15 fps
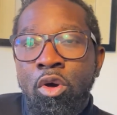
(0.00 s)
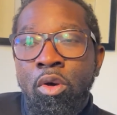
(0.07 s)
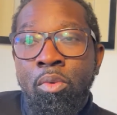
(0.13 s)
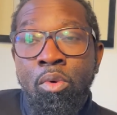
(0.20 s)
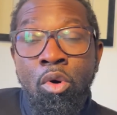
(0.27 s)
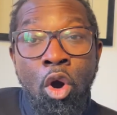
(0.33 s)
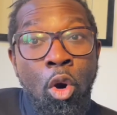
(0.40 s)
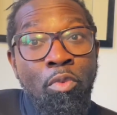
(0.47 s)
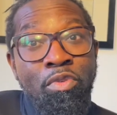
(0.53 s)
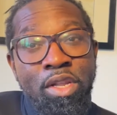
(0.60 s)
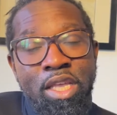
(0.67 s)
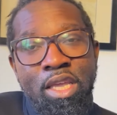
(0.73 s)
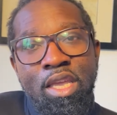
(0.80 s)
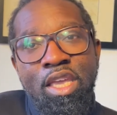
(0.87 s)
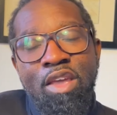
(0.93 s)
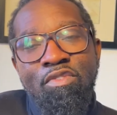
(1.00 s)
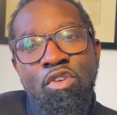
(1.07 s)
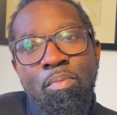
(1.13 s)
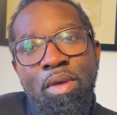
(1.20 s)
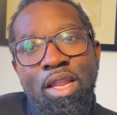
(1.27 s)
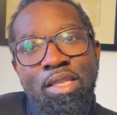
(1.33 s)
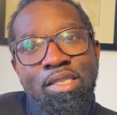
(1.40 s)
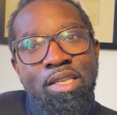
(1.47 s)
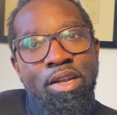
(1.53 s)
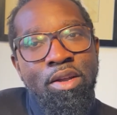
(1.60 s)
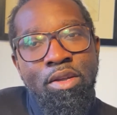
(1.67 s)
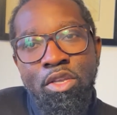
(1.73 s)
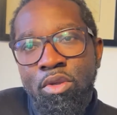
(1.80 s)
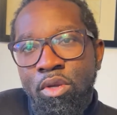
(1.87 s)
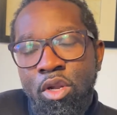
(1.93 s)
hopefully can give you minutes there.
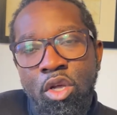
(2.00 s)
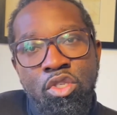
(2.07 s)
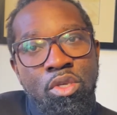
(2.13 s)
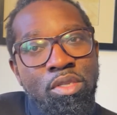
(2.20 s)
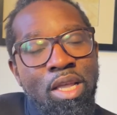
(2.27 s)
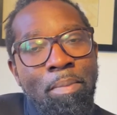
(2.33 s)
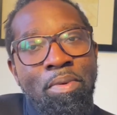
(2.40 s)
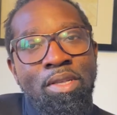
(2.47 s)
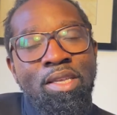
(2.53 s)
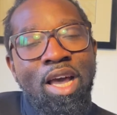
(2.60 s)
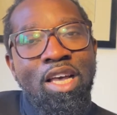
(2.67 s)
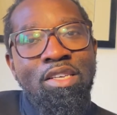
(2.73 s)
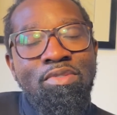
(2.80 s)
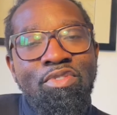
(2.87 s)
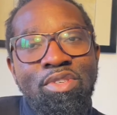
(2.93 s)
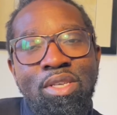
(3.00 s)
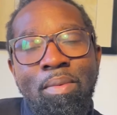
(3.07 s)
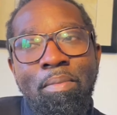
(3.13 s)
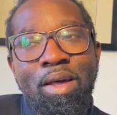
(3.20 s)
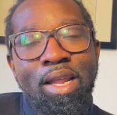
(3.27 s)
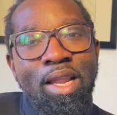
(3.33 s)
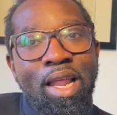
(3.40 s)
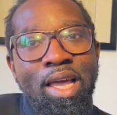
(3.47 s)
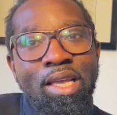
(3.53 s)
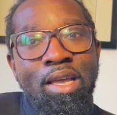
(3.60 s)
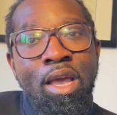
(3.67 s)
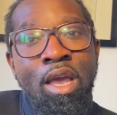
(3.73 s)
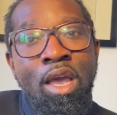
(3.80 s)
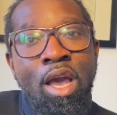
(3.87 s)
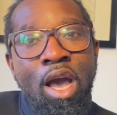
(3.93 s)
You can also deputize for somebody like
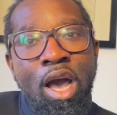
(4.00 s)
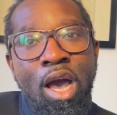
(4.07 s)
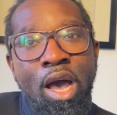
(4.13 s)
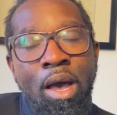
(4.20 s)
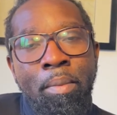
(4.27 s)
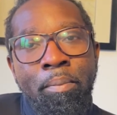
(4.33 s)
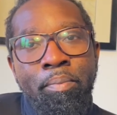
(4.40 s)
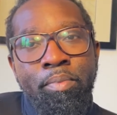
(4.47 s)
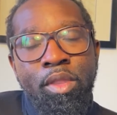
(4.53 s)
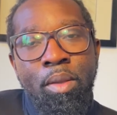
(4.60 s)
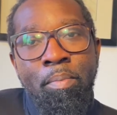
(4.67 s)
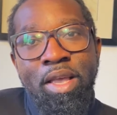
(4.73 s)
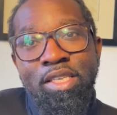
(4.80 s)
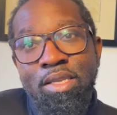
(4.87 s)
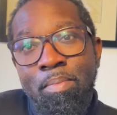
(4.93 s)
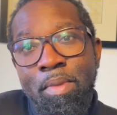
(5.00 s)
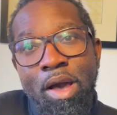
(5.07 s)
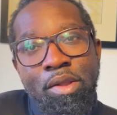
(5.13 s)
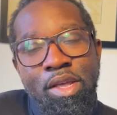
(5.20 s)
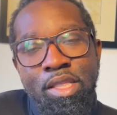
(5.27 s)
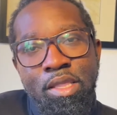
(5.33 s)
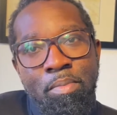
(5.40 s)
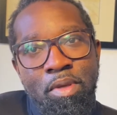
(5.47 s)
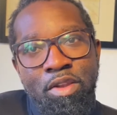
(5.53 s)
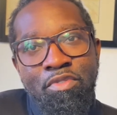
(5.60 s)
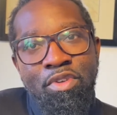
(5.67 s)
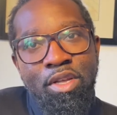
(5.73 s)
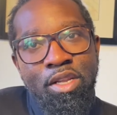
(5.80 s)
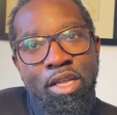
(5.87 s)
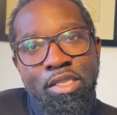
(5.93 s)
Mason Mount in the
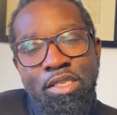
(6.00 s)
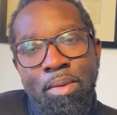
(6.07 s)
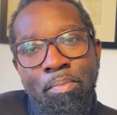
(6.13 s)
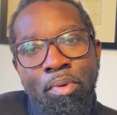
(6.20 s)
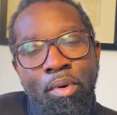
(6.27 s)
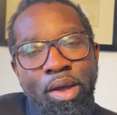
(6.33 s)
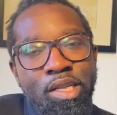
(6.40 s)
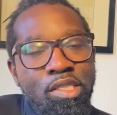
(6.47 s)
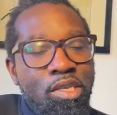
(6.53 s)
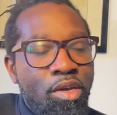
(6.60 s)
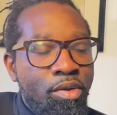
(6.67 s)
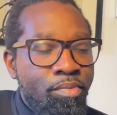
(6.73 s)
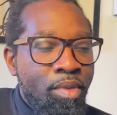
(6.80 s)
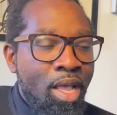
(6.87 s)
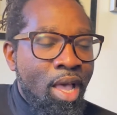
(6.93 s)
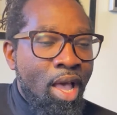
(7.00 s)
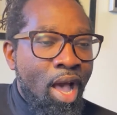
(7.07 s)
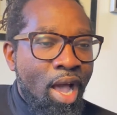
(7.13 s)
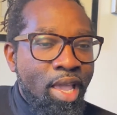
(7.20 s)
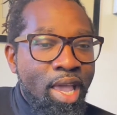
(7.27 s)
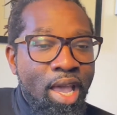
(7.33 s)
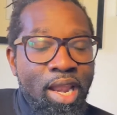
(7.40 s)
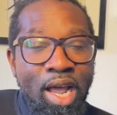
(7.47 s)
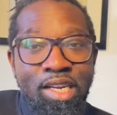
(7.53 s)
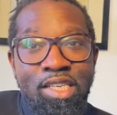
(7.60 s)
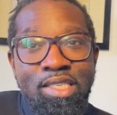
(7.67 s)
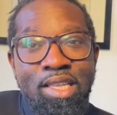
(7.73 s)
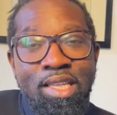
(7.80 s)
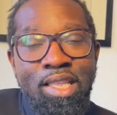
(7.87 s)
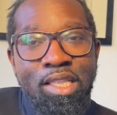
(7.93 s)
midfield at some point. So again, I
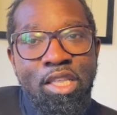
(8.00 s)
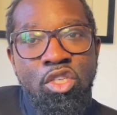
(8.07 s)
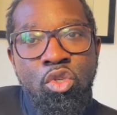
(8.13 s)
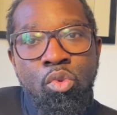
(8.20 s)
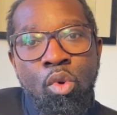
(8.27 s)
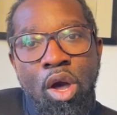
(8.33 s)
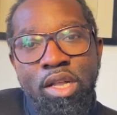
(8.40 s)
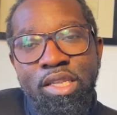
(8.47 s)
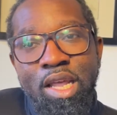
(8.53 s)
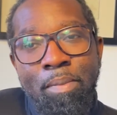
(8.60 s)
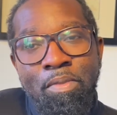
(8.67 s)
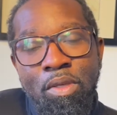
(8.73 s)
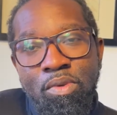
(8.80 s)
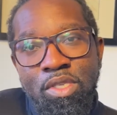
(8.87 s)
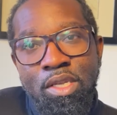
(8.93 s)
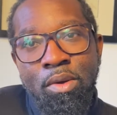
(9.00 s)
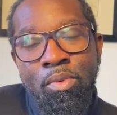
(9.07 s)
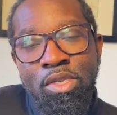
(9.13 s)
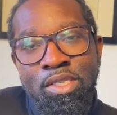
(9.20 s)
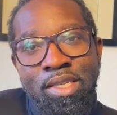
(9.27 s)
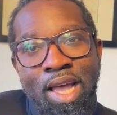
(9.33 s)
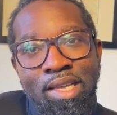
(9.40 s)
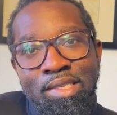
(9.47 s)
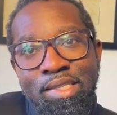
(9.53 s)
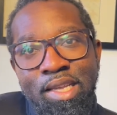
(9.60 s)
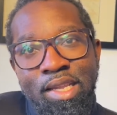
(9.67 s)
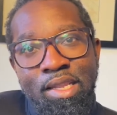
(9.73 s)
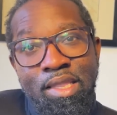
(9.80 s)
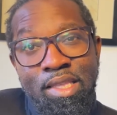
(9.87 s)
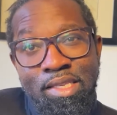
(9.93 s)
just think that the squad depth was
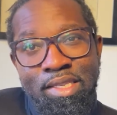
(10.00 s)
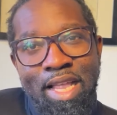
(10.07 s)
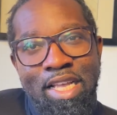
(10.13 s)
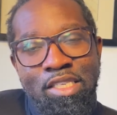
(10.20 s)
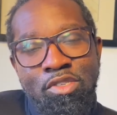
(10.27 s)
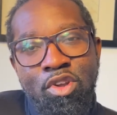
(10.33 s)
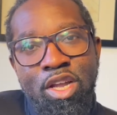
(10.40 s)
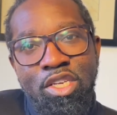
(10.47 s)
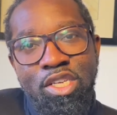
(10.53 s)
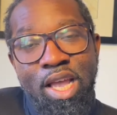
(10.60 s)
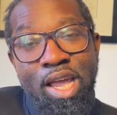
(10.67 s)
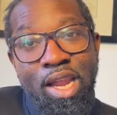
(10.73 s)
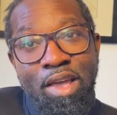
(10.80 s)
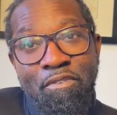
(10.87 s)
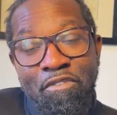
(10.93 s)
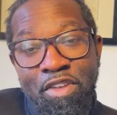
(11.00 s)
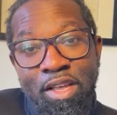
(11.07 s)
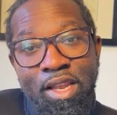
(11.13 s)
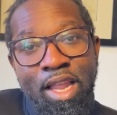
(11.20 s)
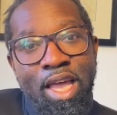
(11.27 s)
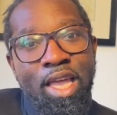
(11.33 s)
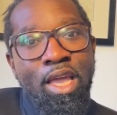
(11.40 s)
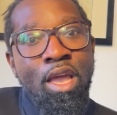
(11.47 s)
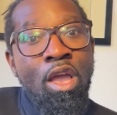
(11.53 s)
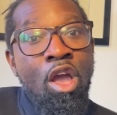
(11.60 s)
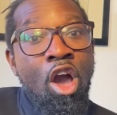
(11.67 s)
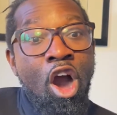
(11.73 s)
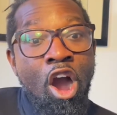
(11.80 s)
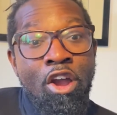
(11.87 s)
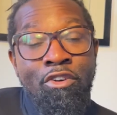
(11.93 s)
tested this last stretch, and I feel like
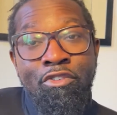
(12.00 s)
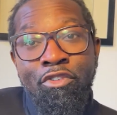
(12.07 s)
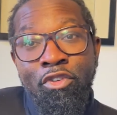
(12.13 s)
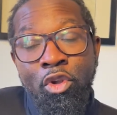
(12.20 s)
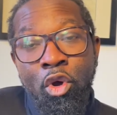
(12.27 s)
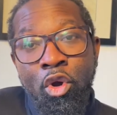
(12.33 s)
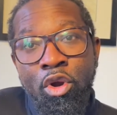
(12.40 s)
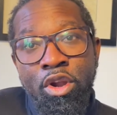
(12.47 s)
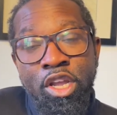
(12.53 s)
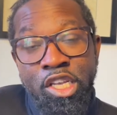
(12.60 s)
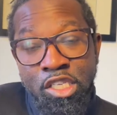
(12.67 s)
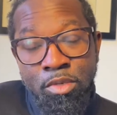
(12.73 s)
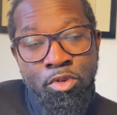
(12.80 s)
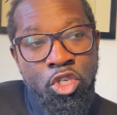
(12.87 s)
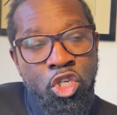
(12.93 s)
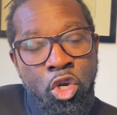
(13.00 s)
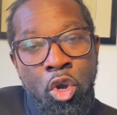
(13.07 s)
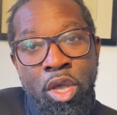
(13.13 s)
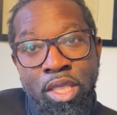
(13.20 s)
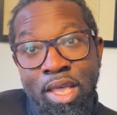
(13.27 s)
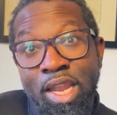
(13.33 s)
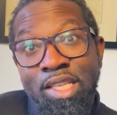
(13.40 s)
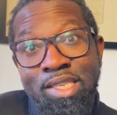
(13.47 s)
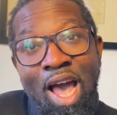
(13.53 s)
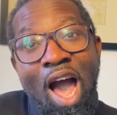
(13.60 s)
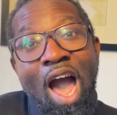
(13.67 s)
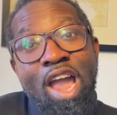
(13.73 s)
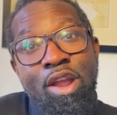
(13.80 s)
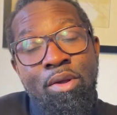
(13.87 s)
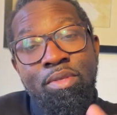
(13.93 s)
our floor is showing that it's
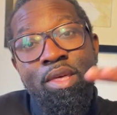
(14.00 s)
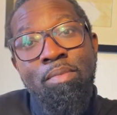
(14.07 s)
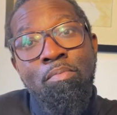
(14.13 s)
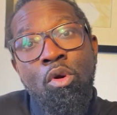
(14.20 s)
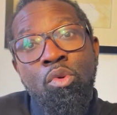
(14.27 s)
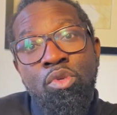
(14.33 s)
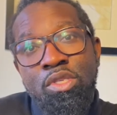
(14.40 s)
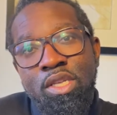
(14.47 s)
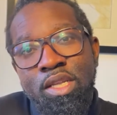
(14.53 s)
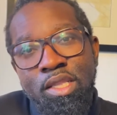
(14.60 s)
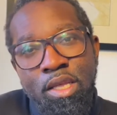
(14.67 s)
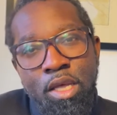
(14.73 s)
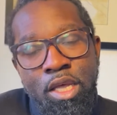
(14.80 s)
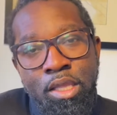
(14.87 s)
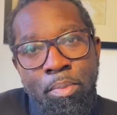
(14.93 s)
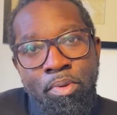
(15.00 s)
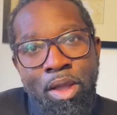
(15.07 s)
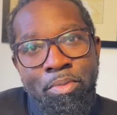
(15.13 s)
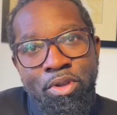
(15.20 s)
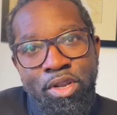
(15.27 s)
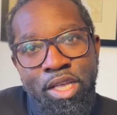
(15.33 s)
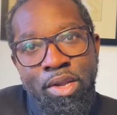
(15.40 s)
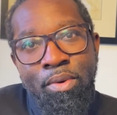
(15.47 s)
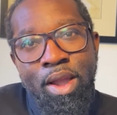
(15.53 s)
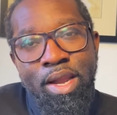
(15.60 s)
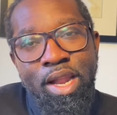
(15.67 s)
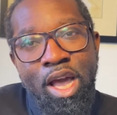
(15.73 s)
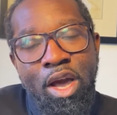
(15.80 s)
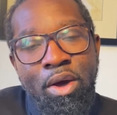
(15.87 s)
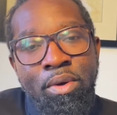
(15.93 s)
higher than most in the Premier League right
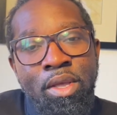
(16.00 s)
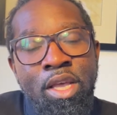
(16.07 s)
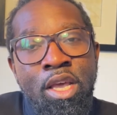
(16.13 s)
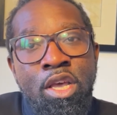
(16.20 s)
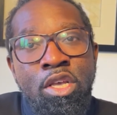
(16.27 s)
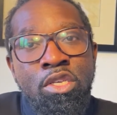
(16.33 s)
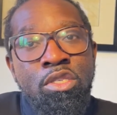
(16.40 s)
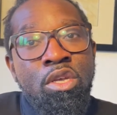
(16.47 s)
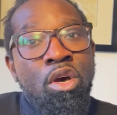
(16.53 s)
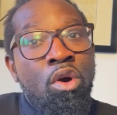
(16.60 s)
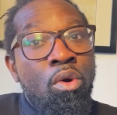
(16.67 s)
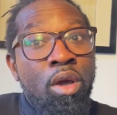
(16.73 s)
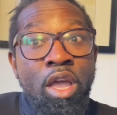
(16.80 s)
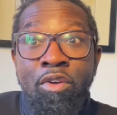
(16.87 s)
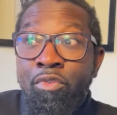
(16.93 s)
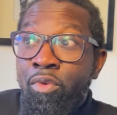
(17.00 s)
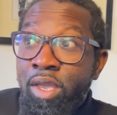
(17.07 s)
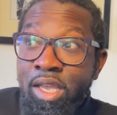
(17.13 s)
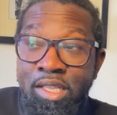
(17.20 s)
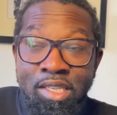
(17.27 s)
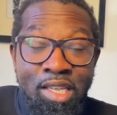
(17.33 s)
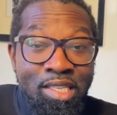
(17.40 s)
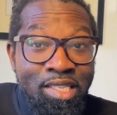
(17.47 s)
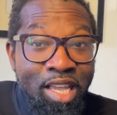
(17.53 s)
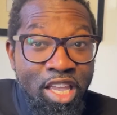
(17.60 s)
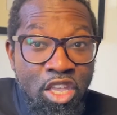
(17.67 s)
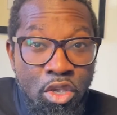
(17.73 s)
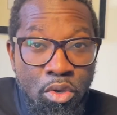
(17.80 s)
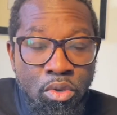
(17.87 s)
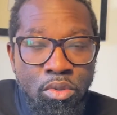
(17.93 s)
now. So if we can
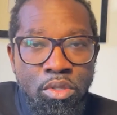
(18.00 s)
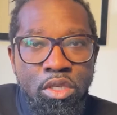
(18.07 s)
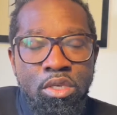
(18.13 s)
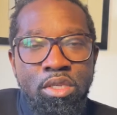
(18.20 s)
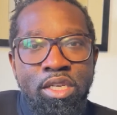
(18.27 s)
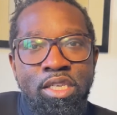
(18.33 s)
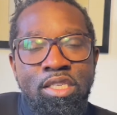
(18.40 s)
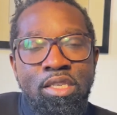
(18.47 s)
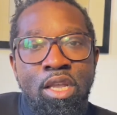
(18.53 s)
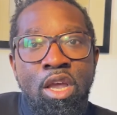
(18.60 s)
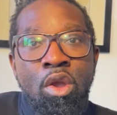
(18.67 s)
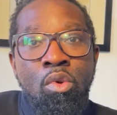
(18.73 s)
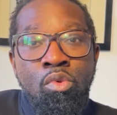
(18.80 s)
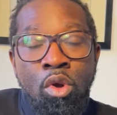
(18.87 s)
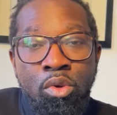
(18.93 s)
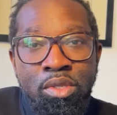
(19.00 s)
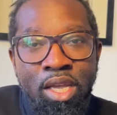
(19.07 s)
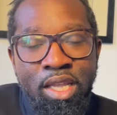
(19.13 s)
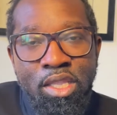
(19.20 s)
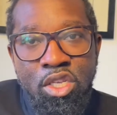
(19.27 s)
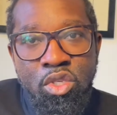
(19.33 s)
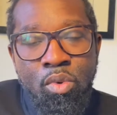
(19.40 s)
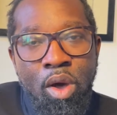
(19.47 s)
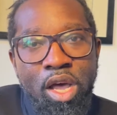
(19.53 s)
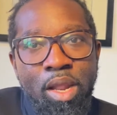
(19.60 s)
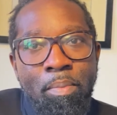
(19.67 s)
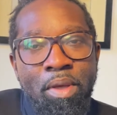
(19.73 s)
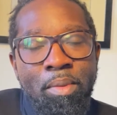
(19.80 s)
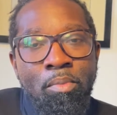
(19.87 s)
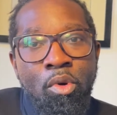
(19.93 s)
continue to just rotate the squad a
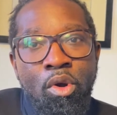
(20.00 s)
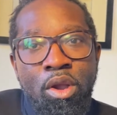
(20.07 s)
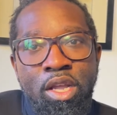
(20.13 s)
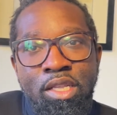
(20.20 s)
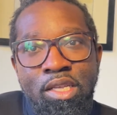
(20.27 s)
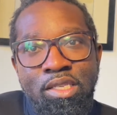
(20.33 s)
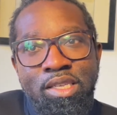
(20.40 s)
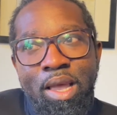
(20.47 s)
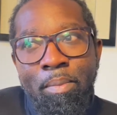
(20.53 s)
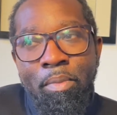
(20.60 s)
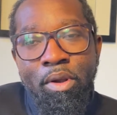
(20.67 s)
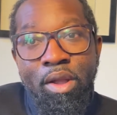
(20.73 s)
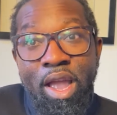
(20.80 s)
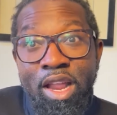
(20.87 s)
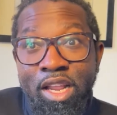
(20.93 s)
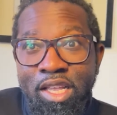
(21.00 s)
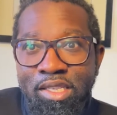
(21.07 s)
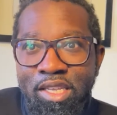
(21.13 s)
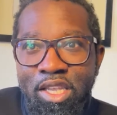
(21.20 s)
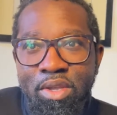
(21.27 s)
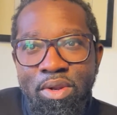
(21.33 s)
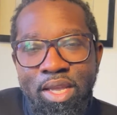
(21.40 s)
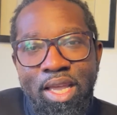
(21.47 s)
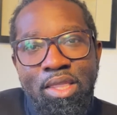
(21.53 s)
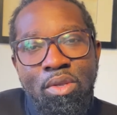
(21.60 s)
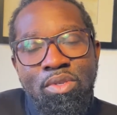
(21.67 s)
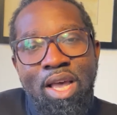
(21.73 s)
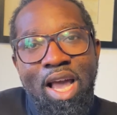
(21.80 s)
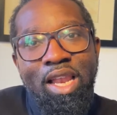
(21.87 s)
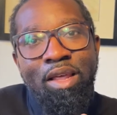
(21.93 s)
bit more in December and continue to get those
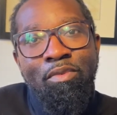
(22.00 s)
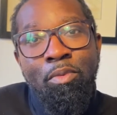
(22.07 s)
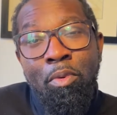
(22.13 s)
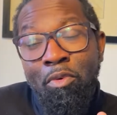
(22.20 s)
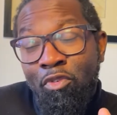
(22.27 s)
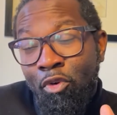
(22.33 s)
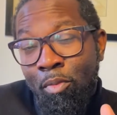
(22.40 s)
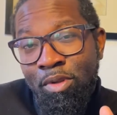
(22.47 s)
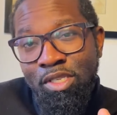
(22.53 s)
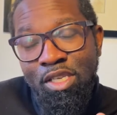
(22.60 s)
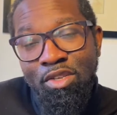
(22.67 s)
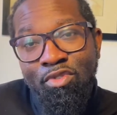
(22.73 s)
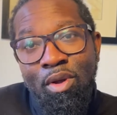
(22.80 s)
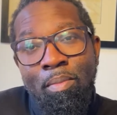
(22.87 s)
high-level performances from